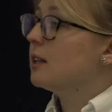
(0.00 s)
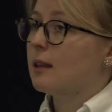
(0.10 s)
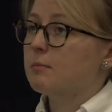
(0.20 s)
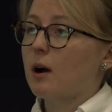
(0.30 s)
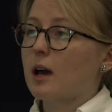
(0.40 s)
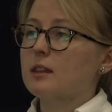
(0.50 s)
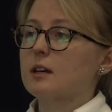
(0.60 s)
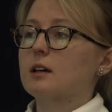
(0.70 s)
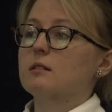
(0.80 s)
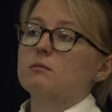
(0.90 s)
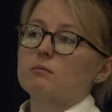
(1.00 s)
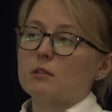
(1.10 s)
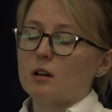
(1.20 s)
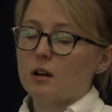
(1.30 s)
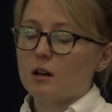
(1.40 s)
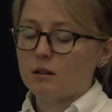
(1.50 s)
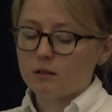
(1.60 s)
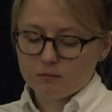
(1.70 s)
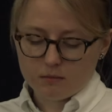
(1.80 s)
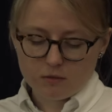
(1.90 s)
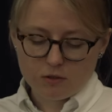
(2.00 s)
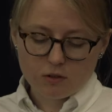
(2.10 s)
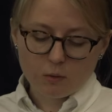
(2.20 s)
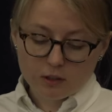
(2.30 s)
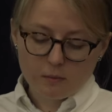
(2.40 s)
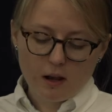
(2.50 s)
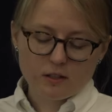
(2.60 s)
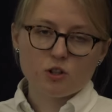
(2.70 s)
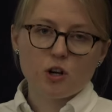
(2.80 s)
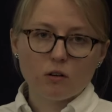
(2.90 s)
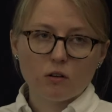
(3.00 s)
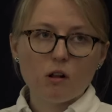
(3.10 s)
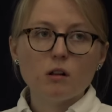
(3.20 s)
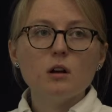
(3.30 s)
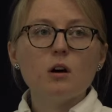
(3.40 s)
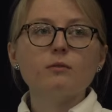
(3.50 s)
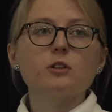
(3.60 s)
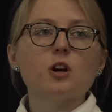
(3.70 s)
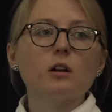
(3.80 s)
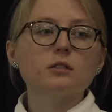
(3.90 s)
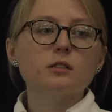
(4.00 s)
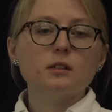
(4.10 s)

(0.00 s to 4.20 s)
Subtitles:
led by the quartermaster general of the general